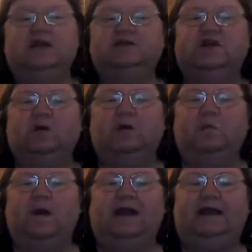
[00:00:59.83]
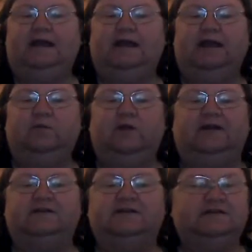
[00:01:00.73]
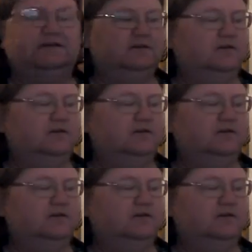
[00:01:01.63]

So away he went.